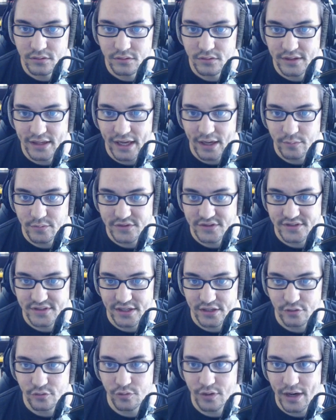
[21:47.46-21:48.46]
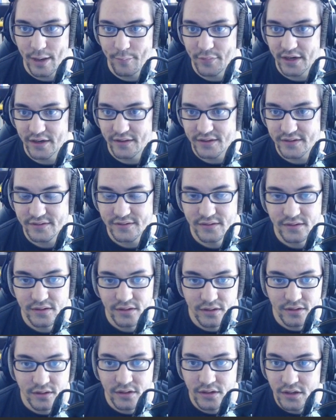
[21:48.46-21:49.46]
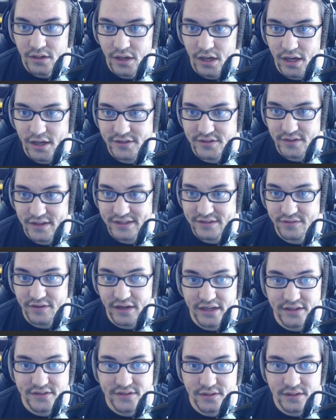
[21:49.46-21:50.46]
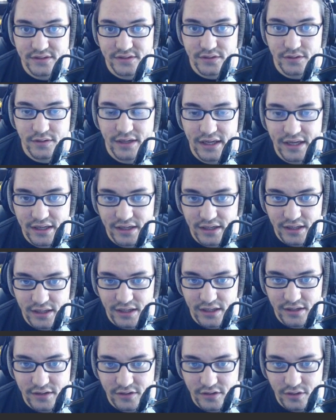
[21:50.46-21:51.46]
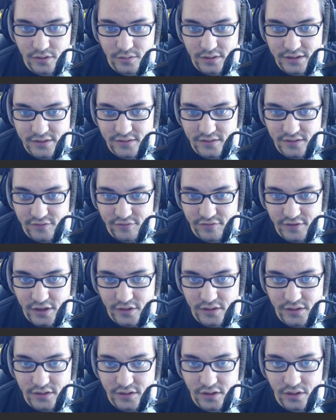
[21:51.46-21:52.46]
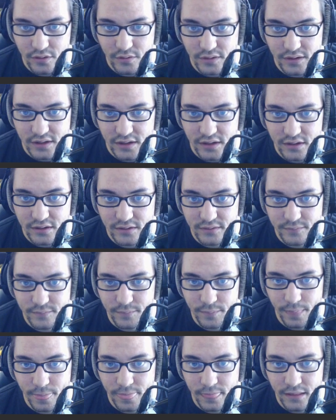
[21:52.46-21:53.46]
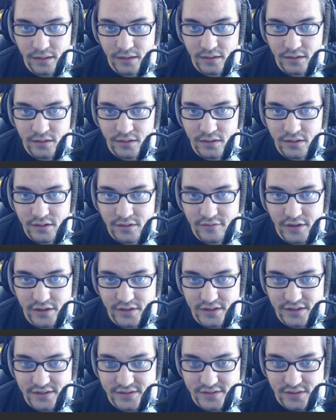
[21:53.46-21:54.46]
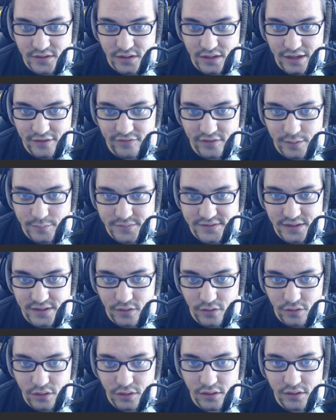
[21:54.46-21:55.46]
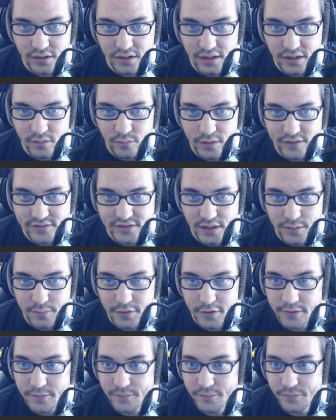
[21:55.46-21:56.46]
yeah, we just get crap out of this. So that's fine. So let's go ahead and go into the Falcon code here. Falcon is our FM synth in WaveSabre.